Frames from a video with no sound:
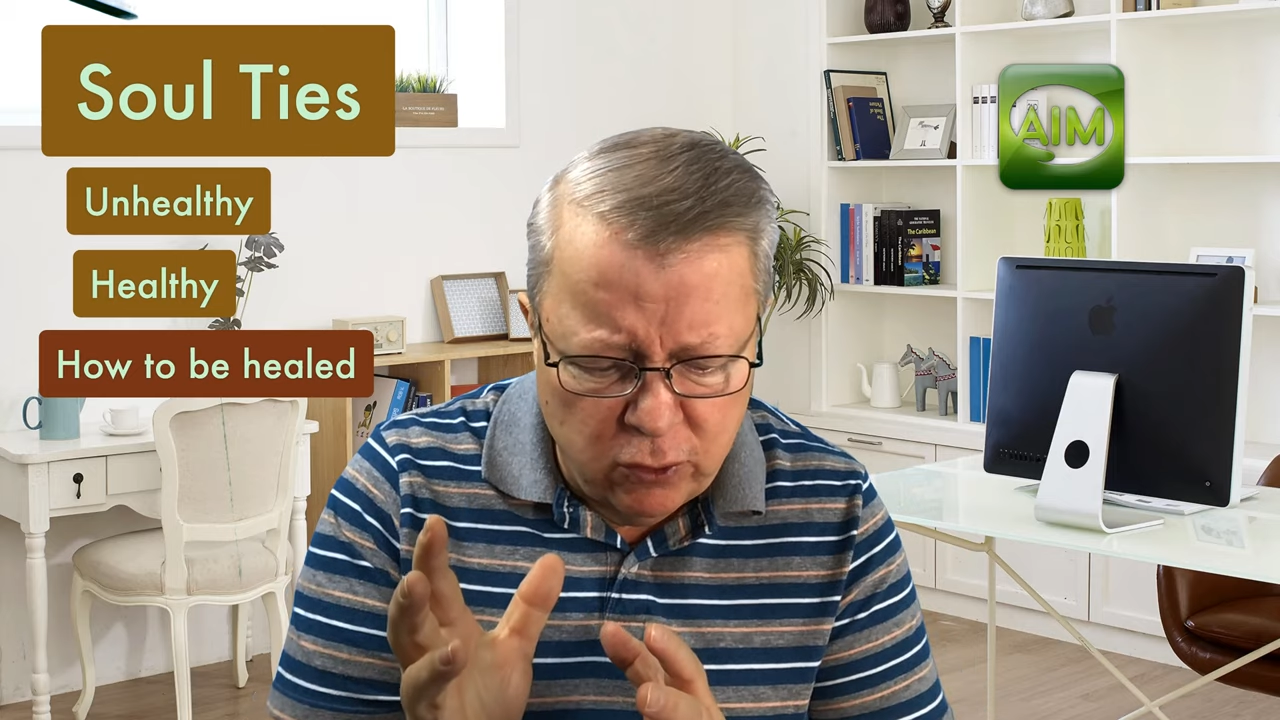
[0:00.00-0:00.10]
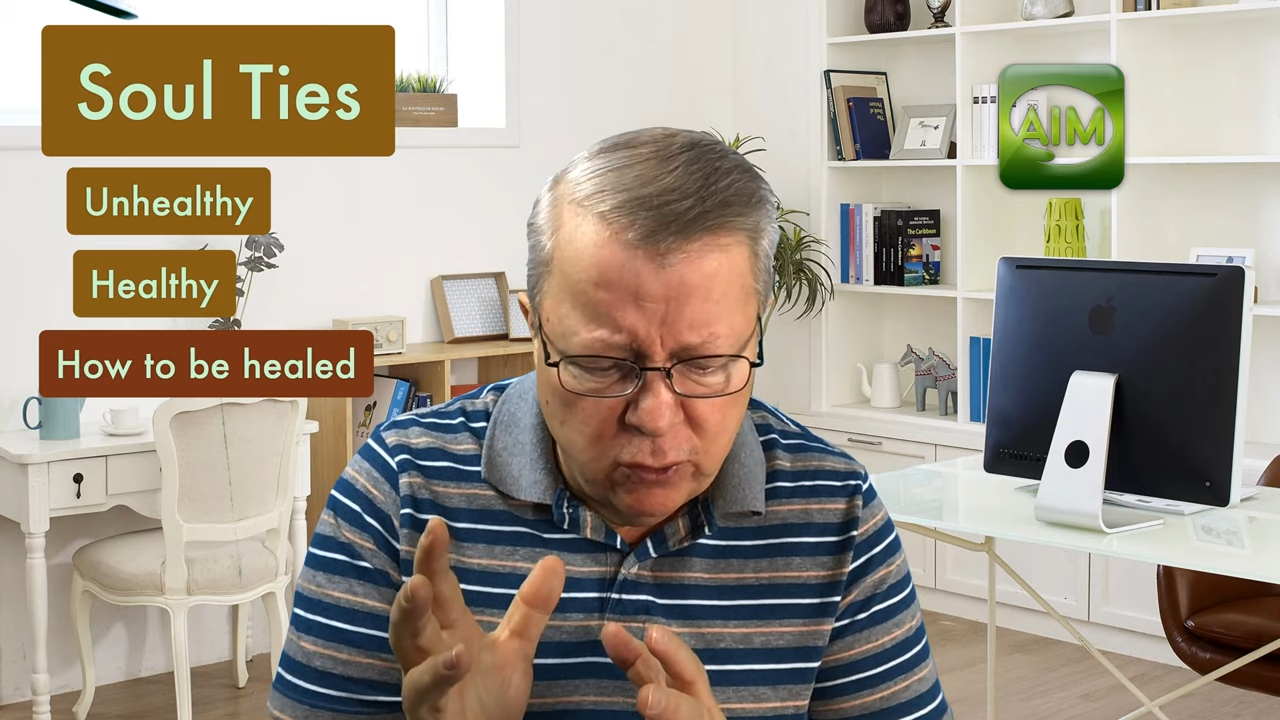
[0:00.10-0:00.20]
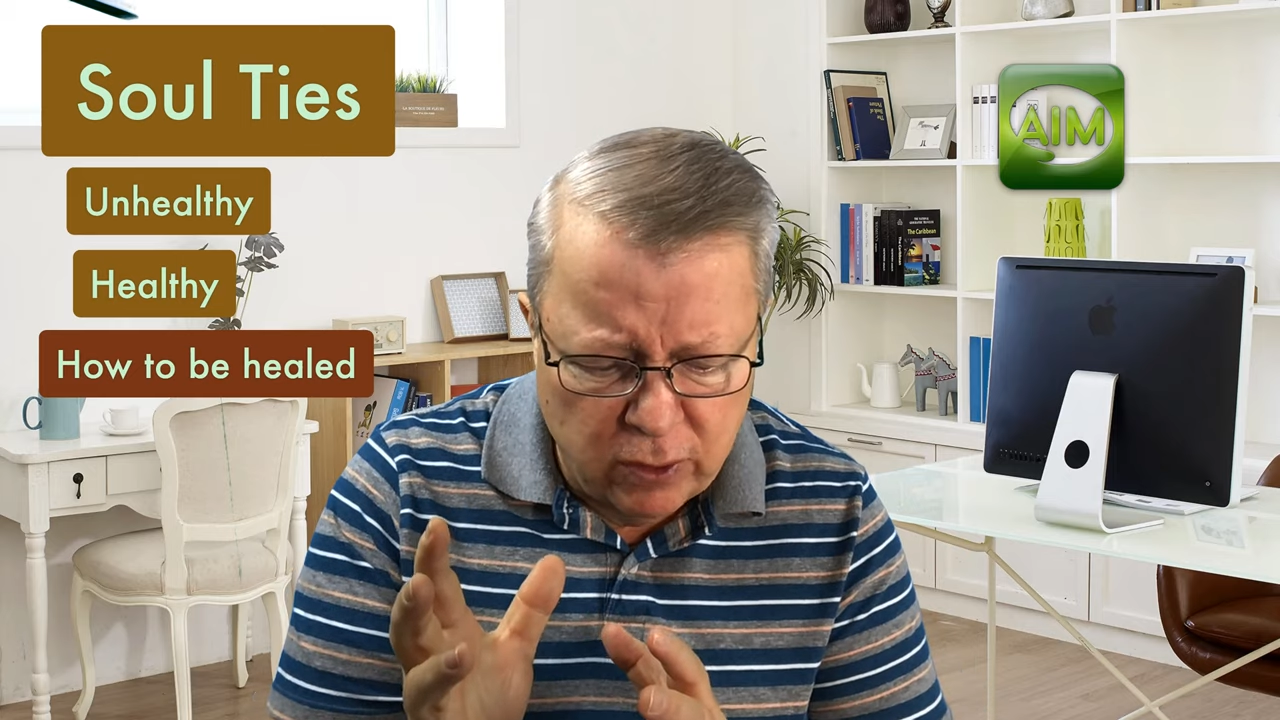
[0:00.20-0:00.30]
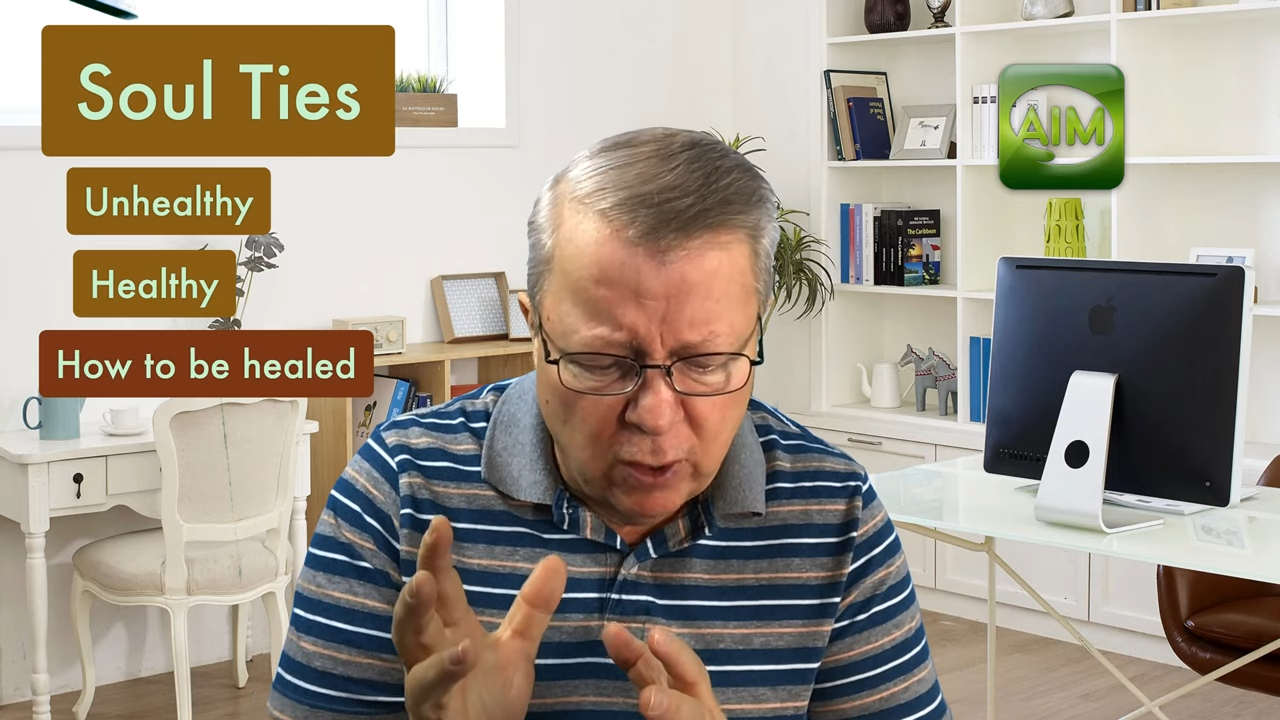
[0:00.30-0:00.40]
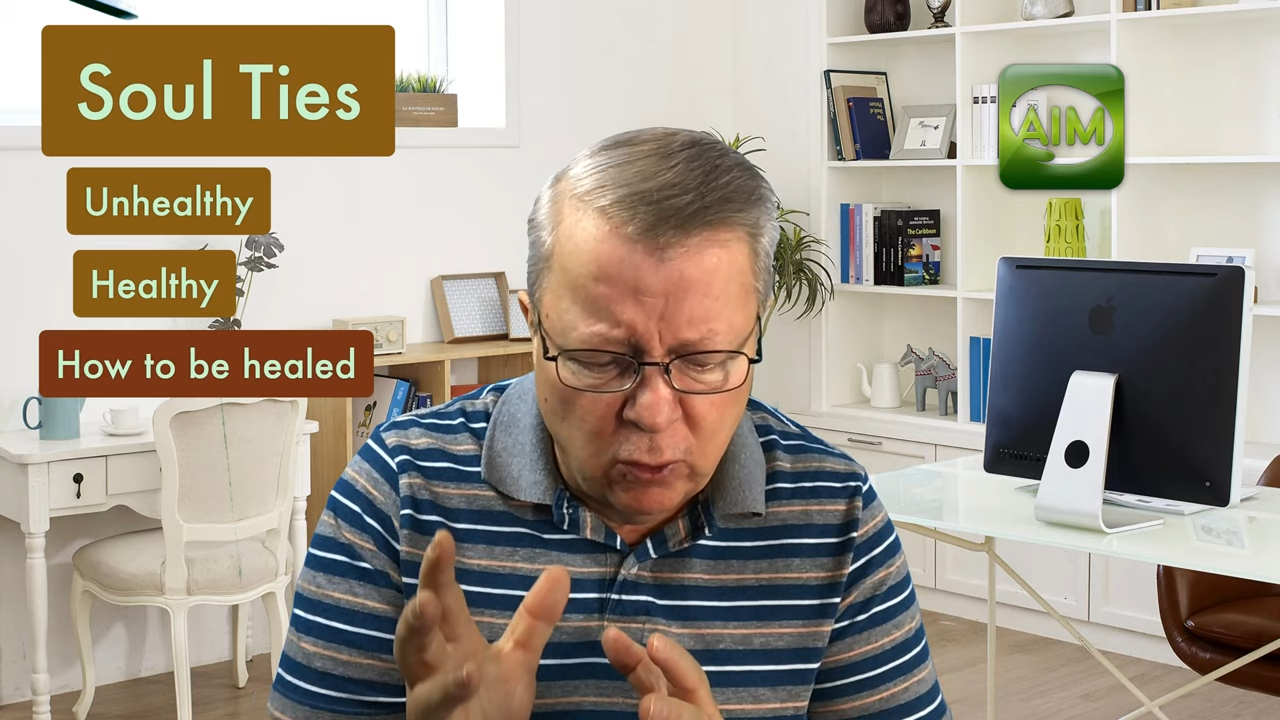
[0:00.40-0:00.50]

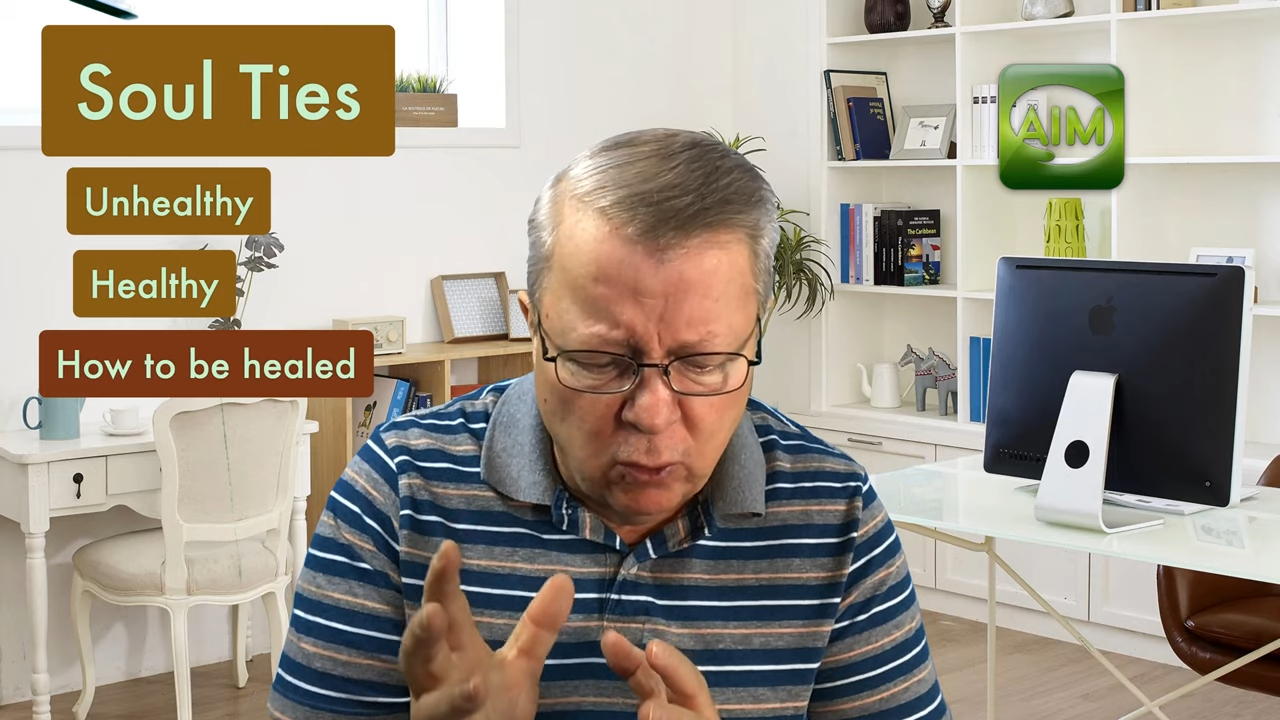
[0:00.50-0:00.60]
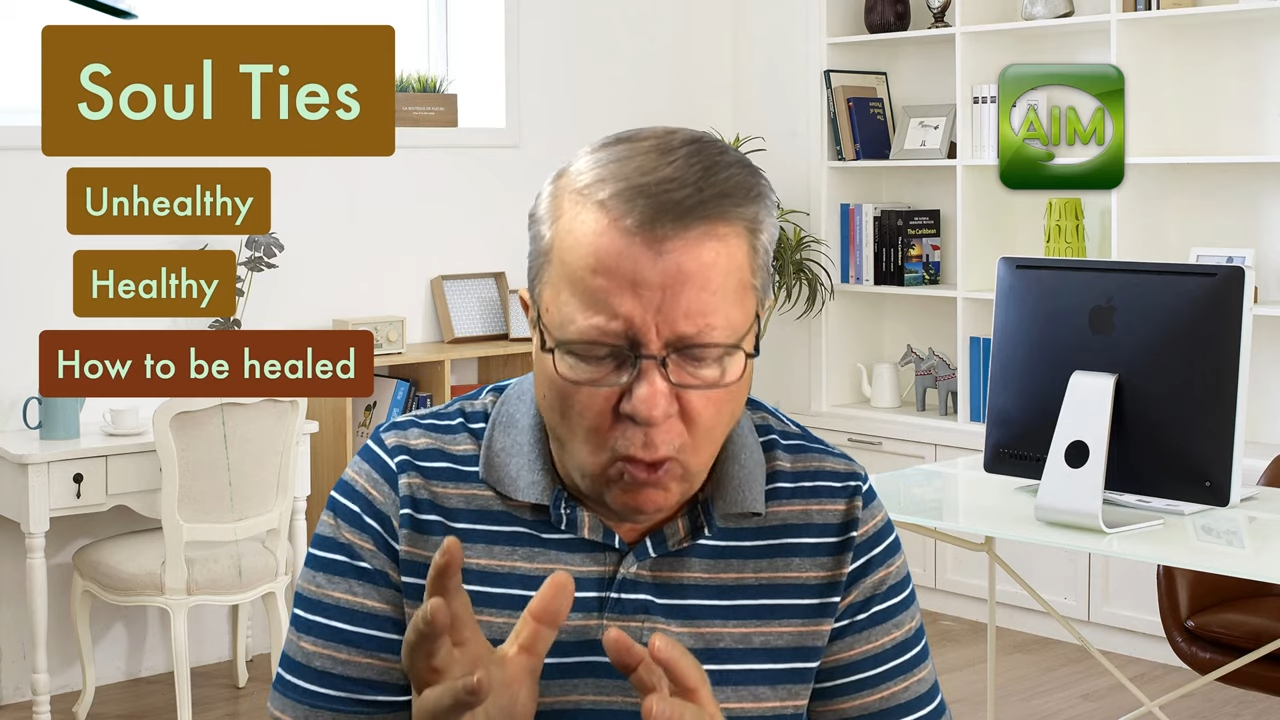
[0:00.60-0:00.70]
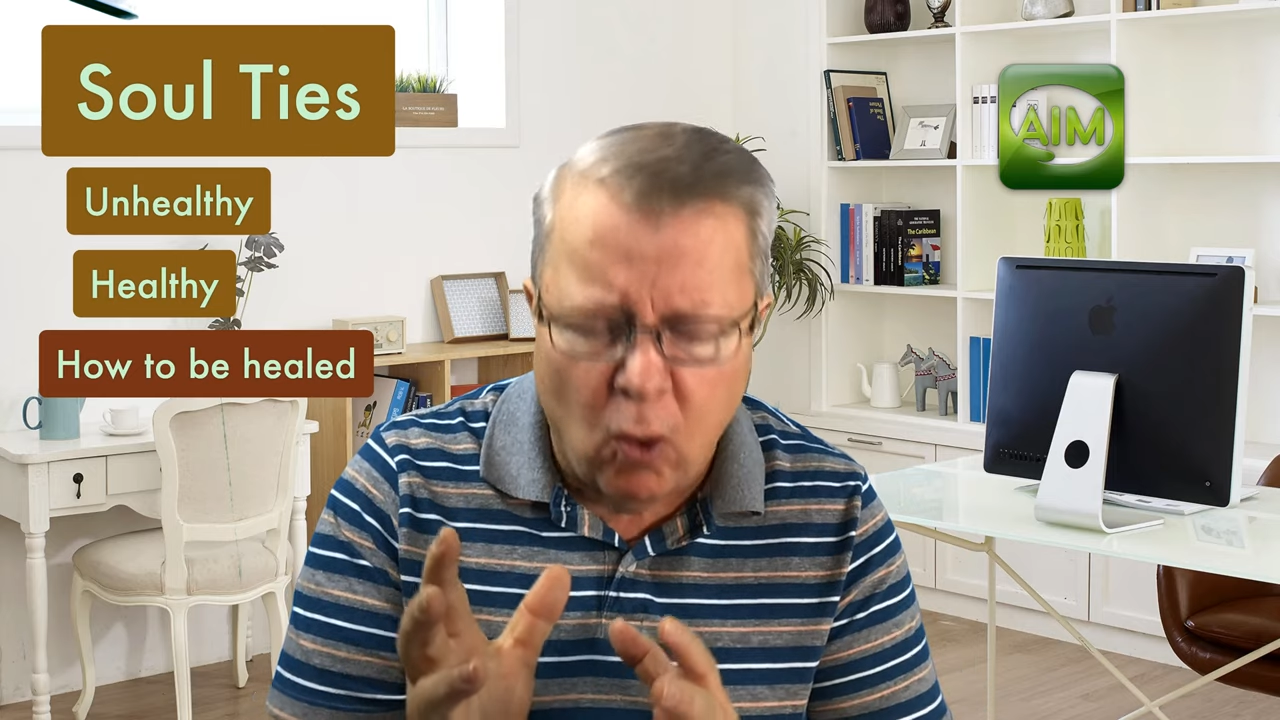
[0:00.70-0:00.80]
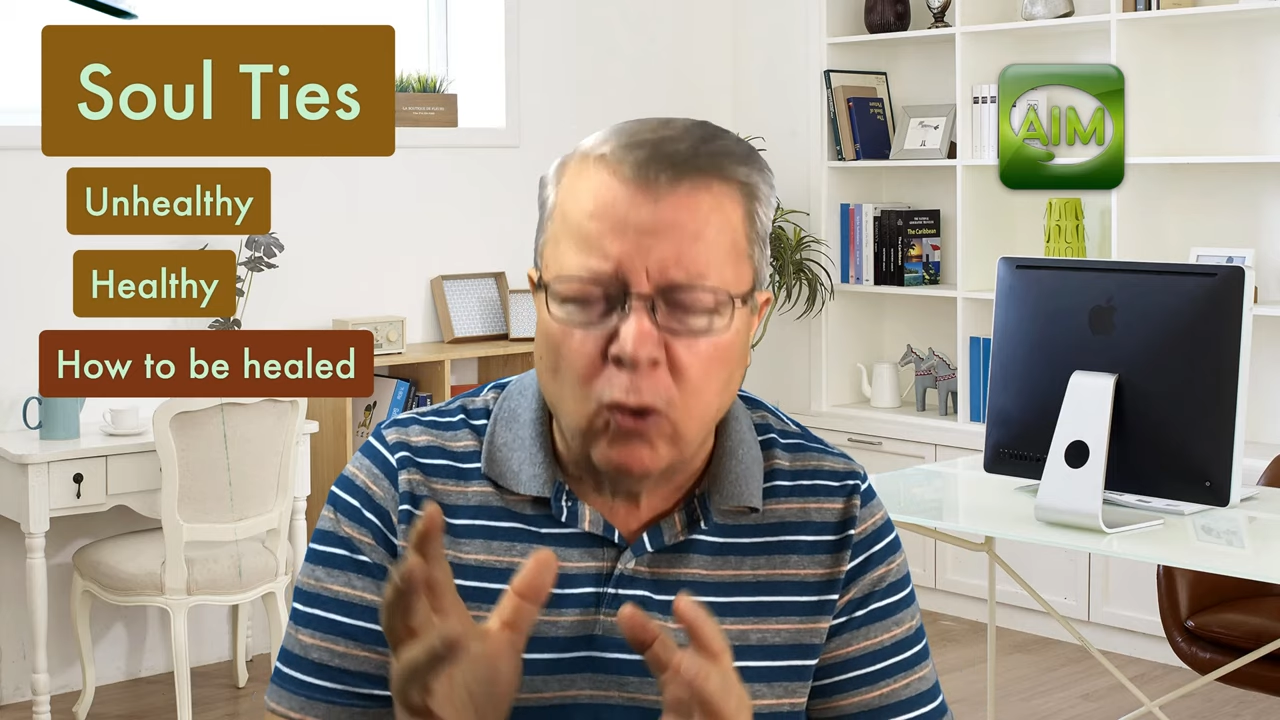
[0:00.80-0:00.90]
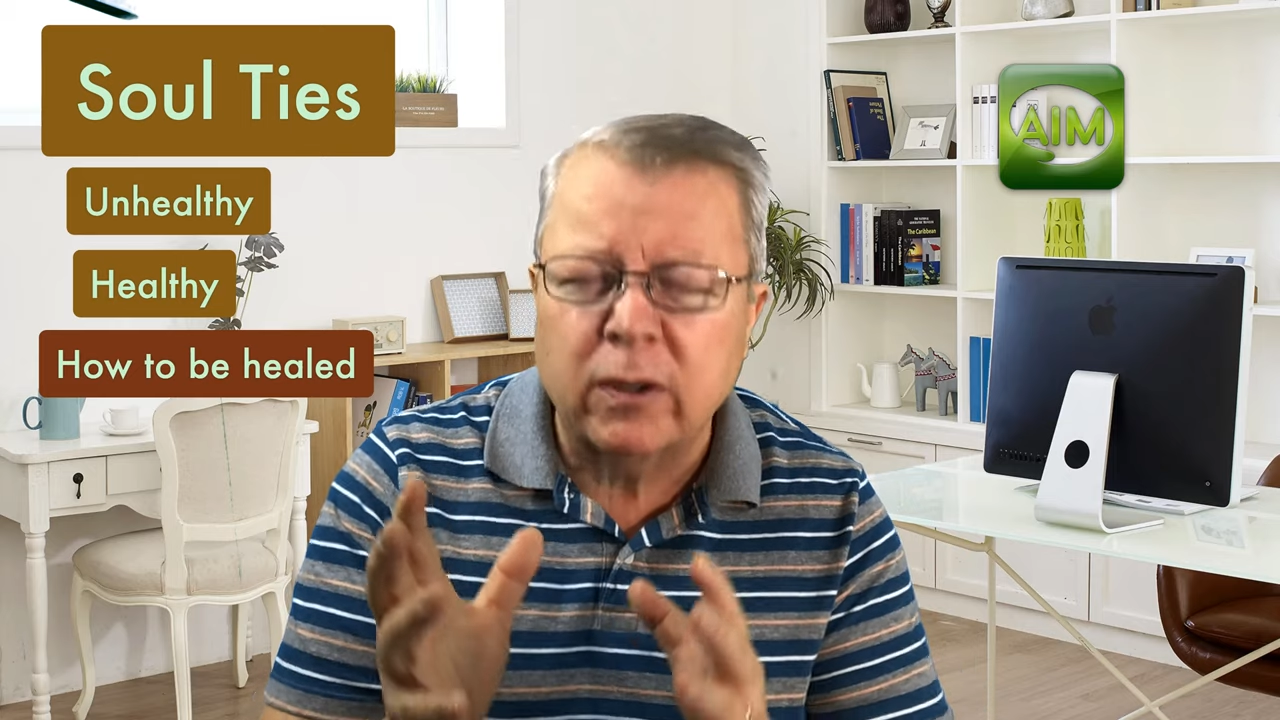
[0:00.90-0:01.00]
to the
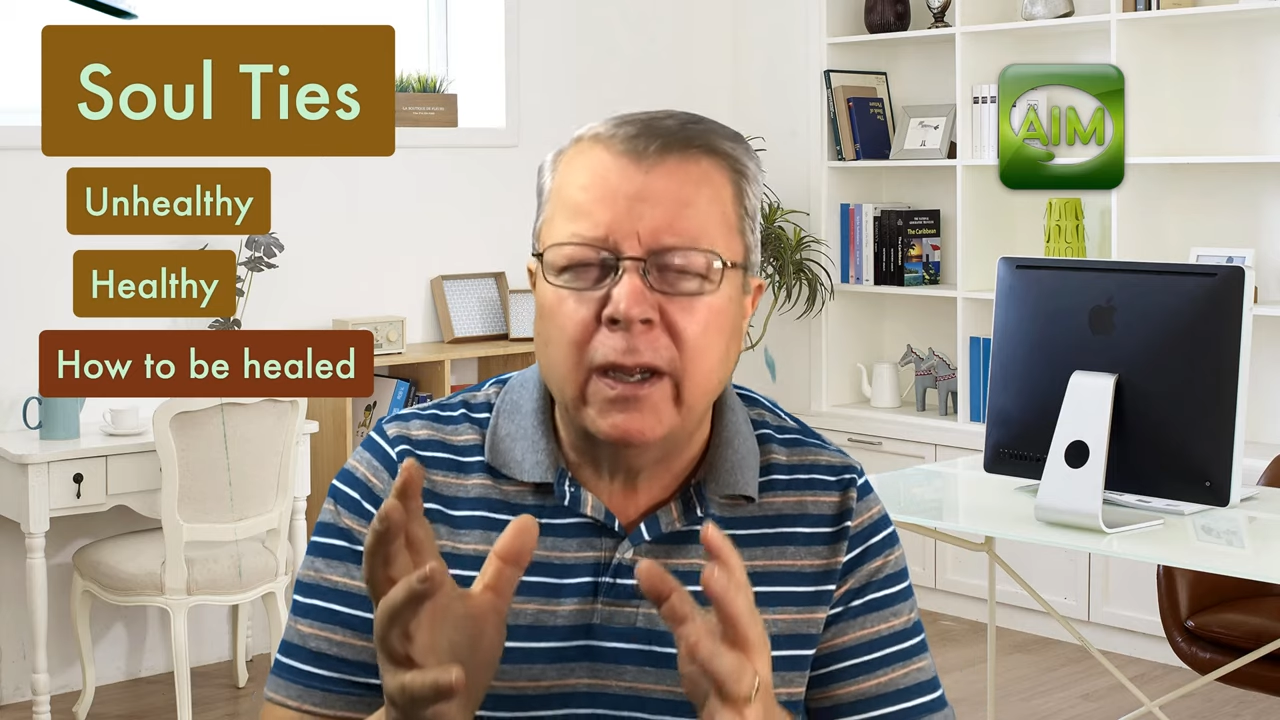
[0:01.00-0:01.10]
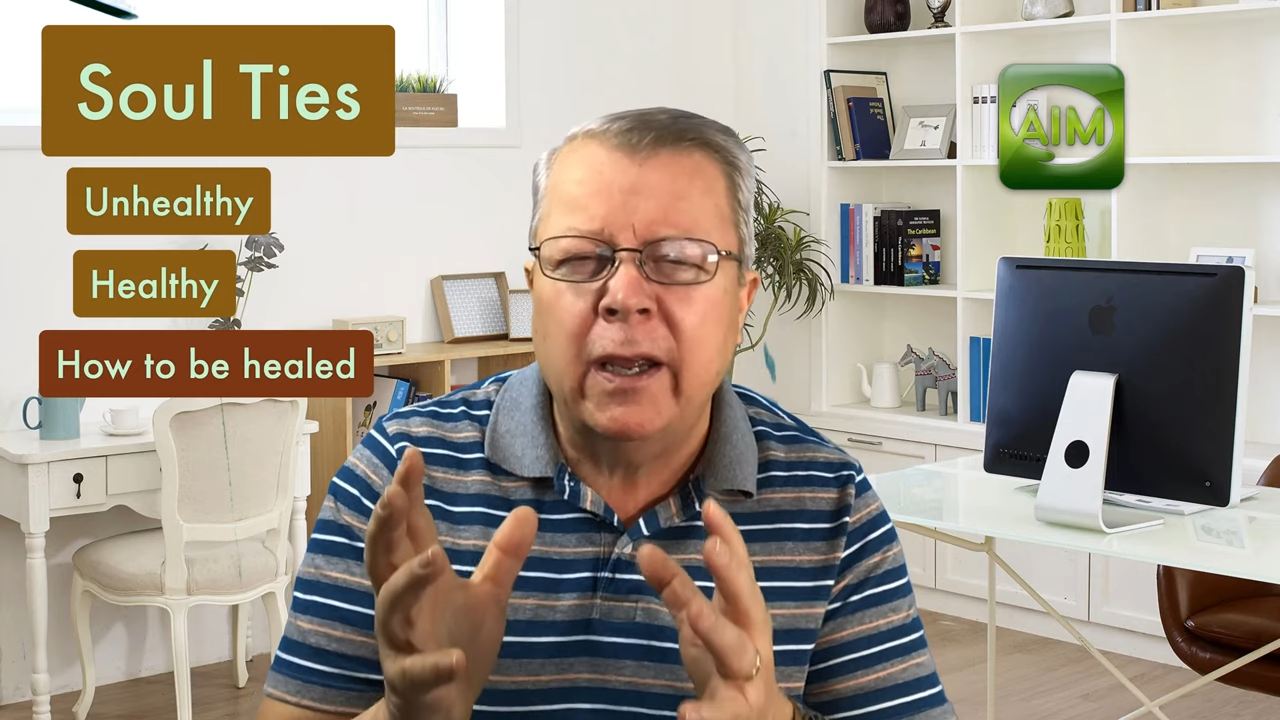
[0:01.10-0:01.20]
Lord